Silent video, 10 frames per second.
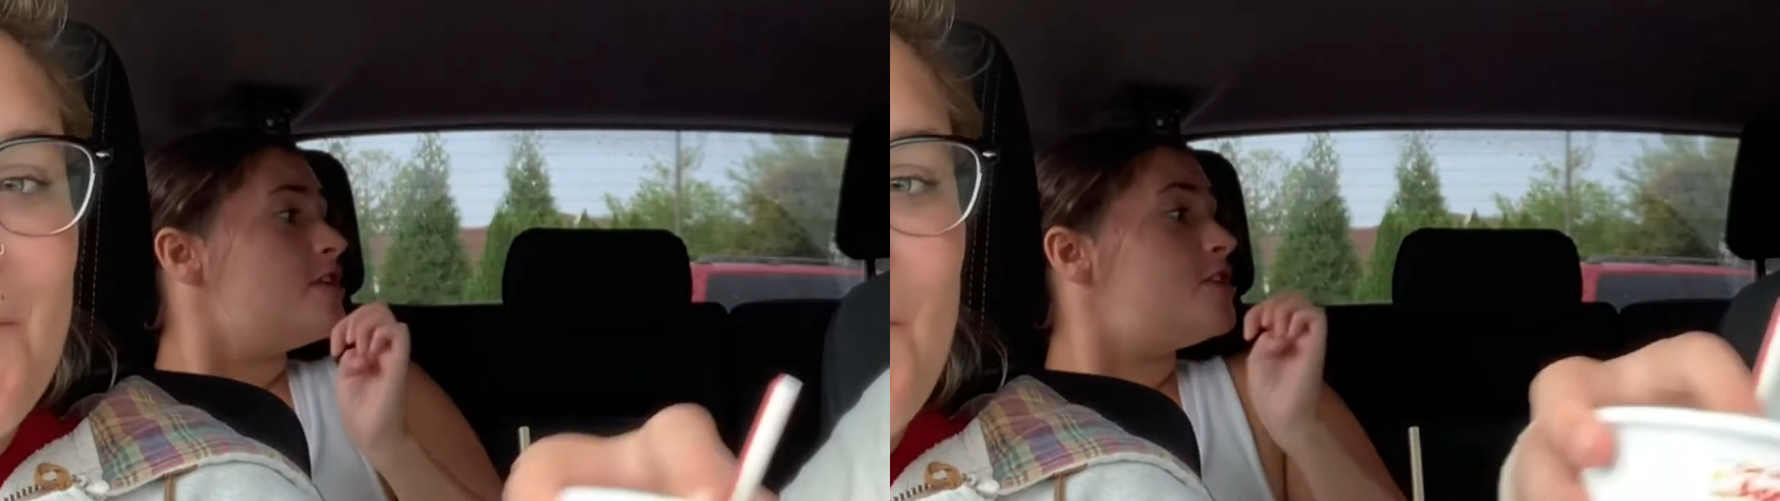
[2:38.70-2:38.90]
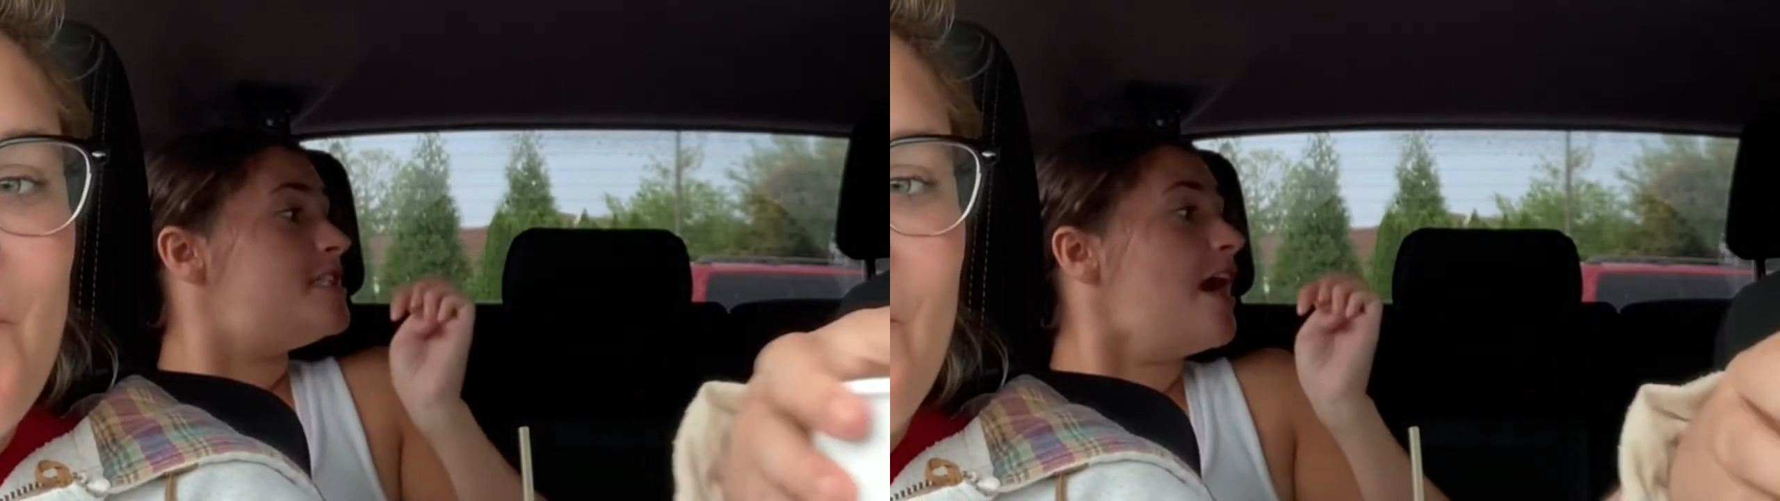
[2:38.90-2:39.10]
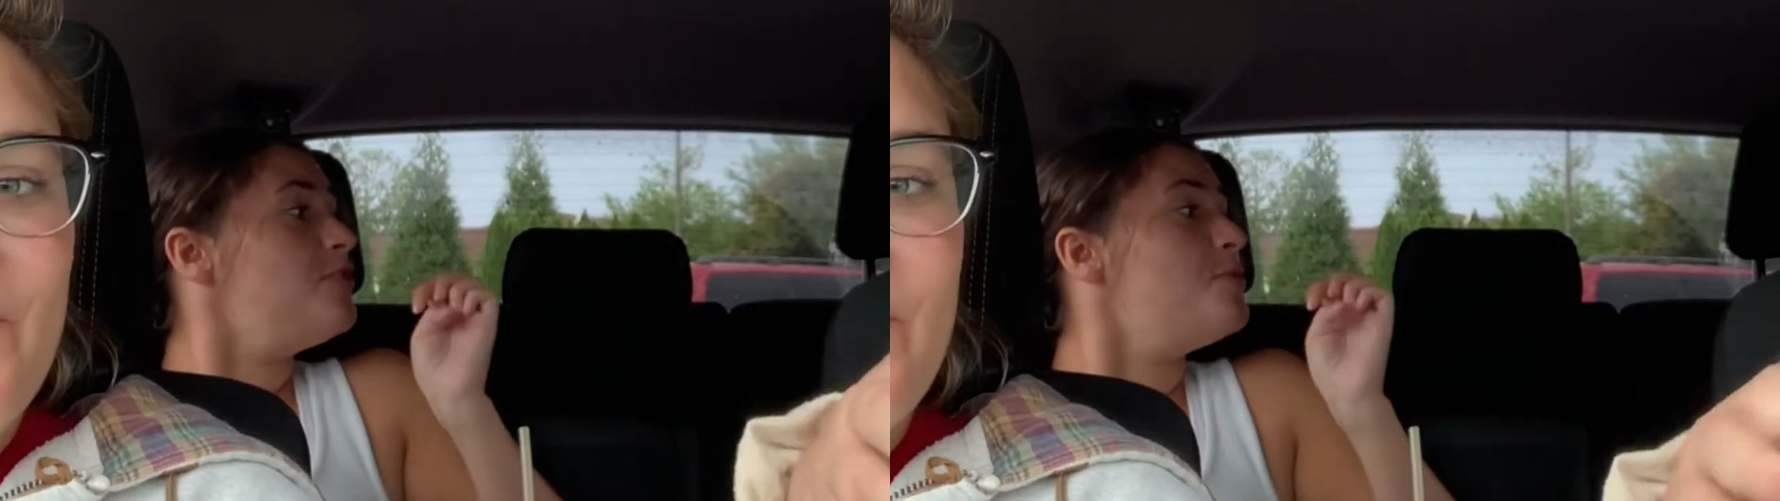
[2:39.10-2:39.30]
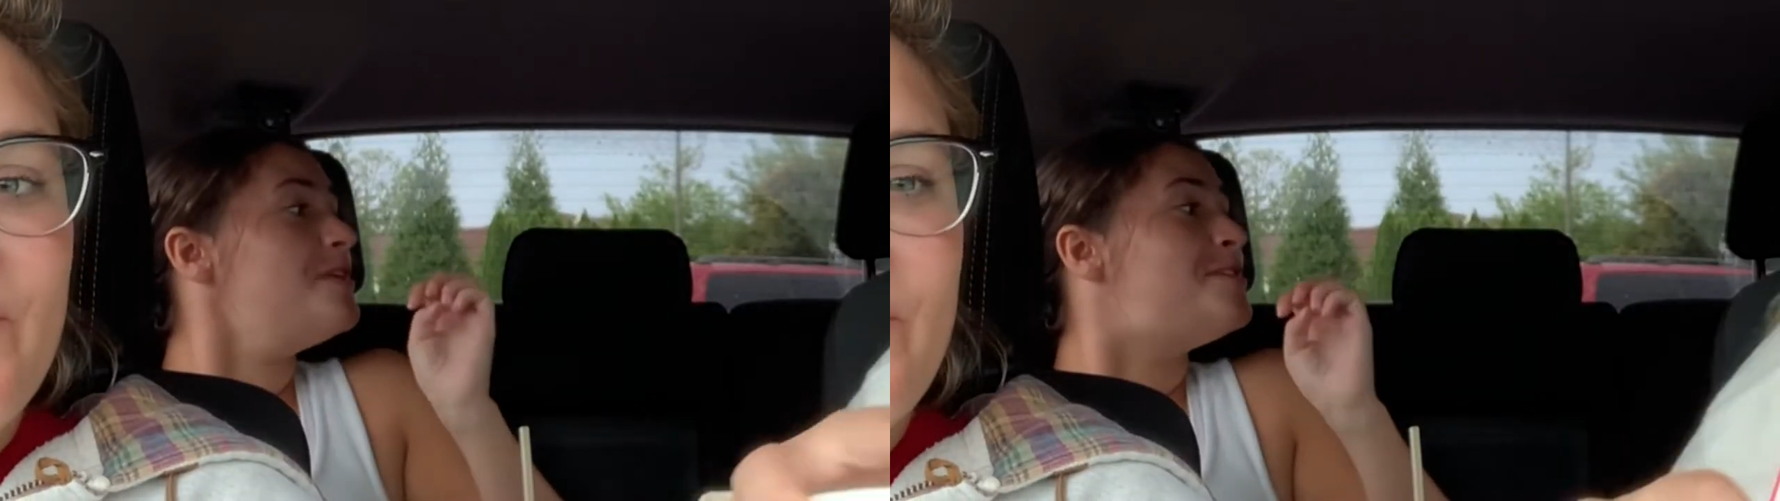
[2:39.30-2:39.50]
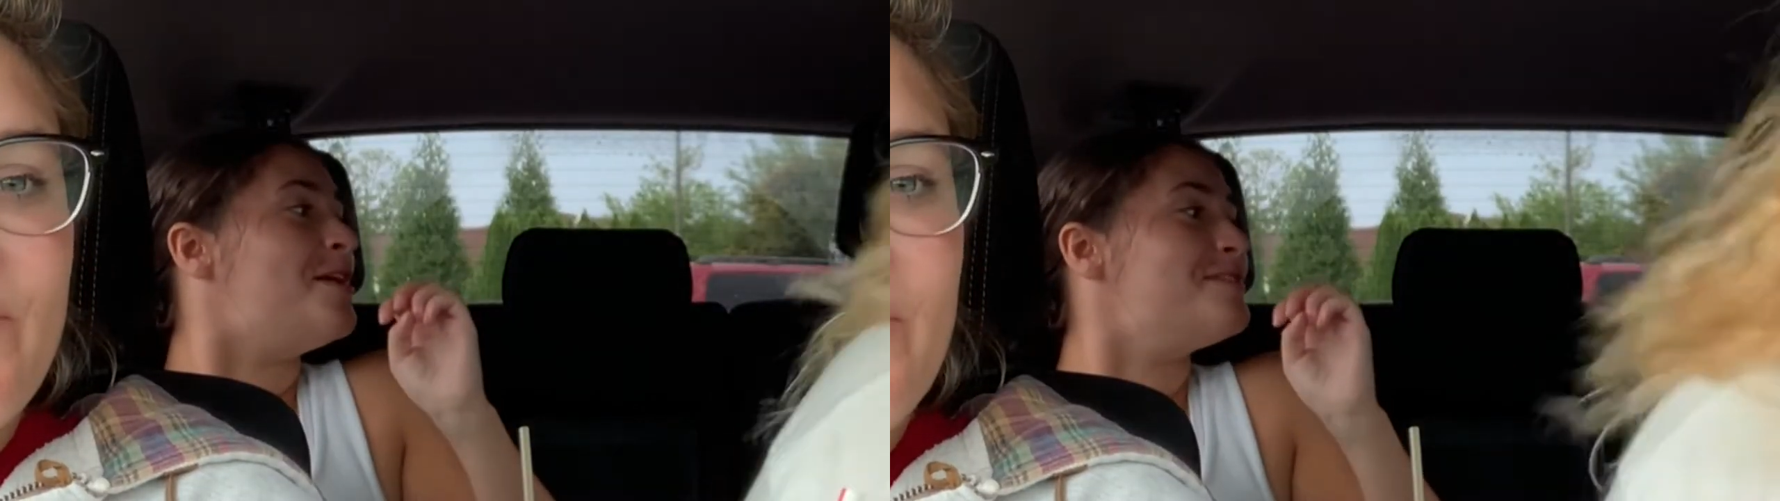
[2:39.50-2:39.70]
Down the
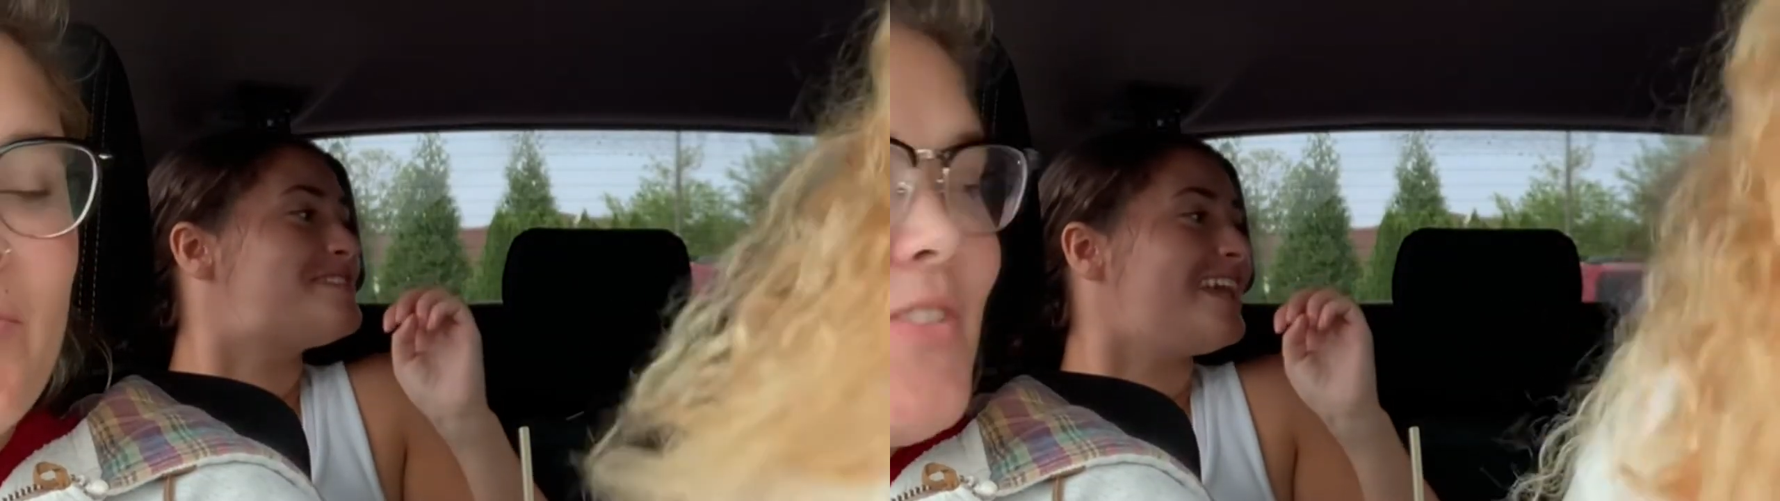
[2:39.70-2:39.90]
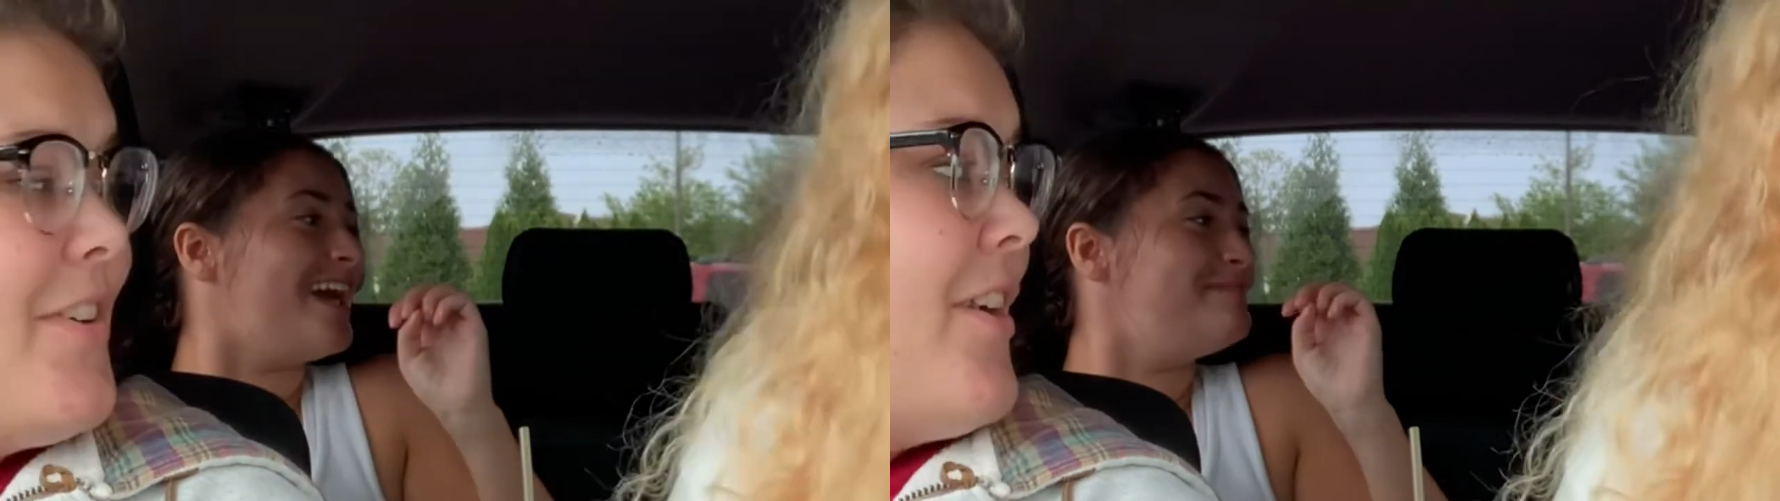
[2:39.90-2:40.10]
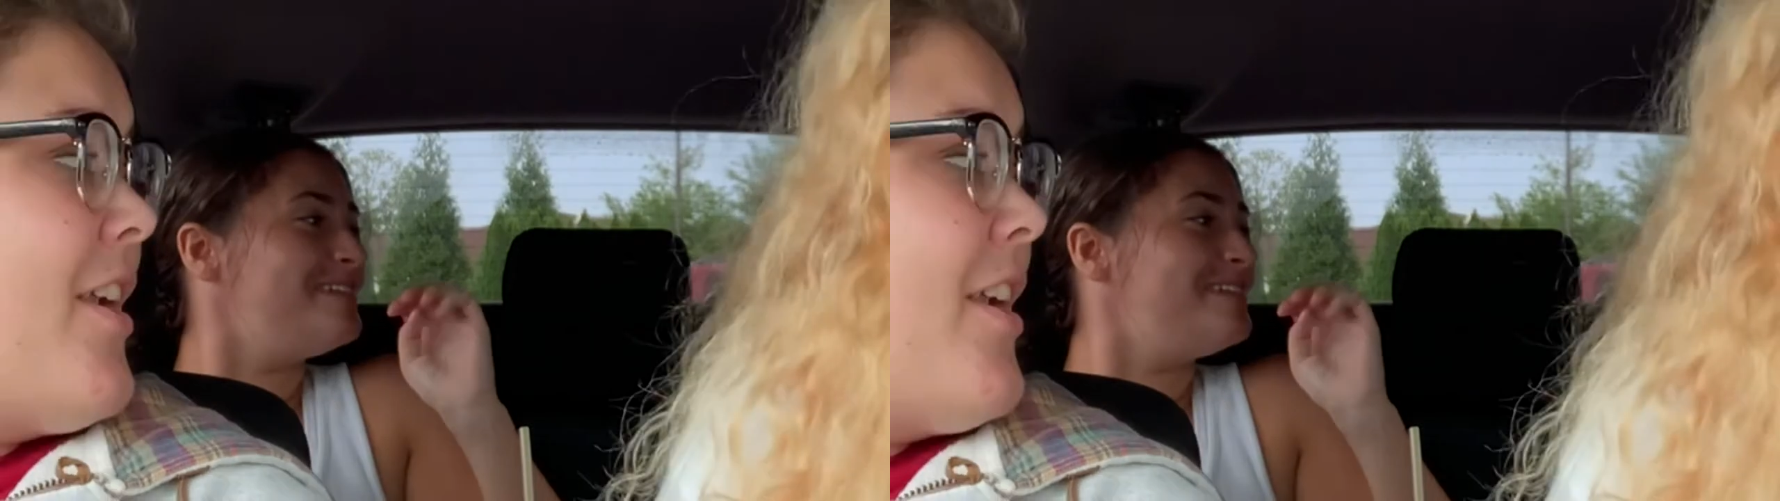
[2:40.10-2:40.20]
window, I